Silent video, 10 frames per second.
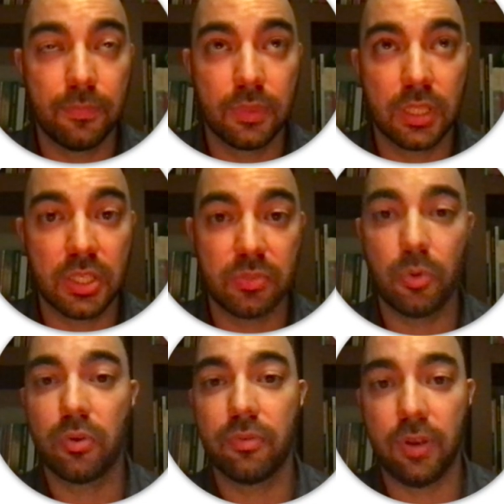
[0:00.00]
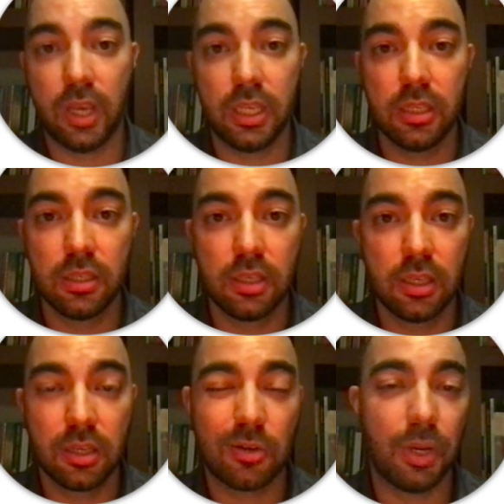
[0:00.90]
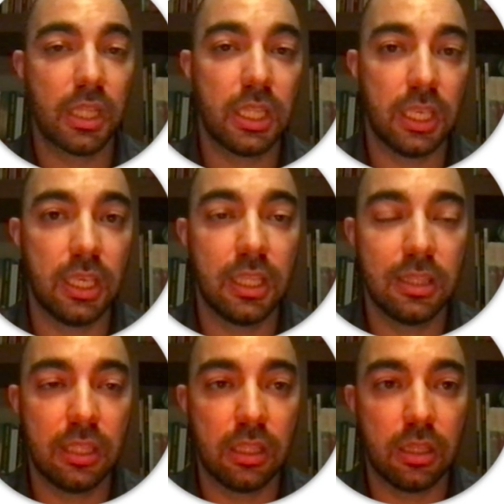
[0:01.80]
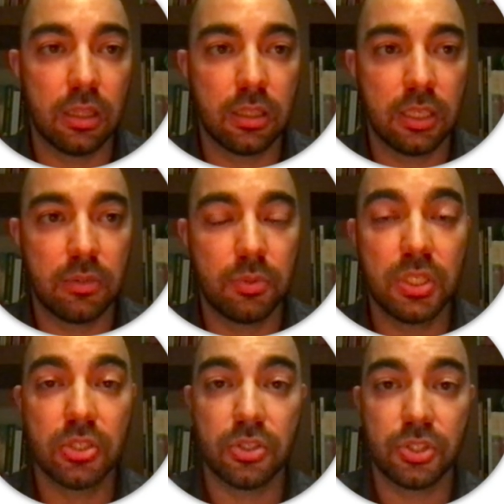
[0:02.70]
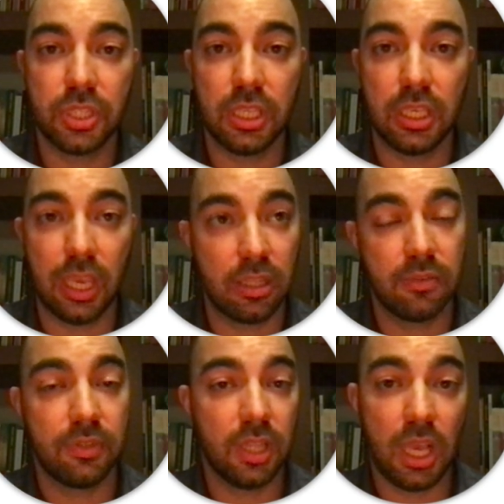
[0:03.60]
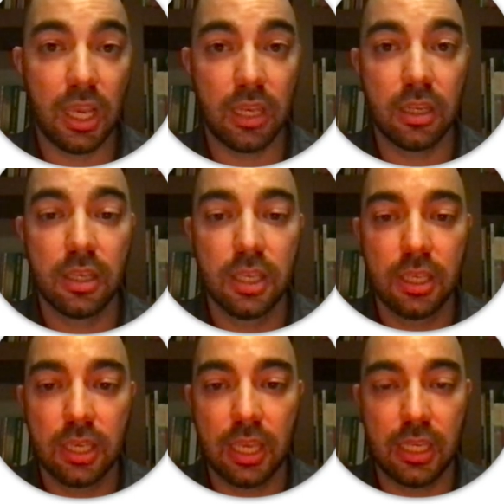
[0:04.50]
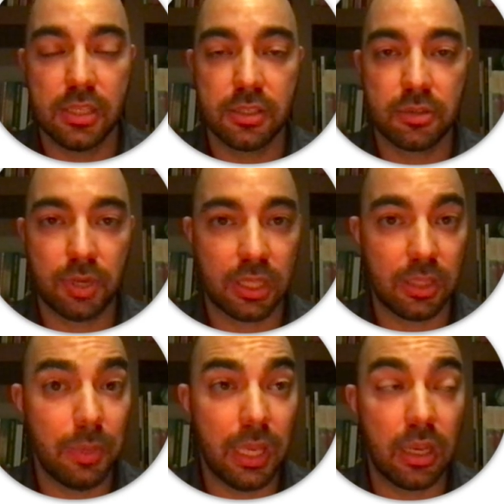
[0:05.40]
is modified correctly until it reaches the end of the line and is correctly made.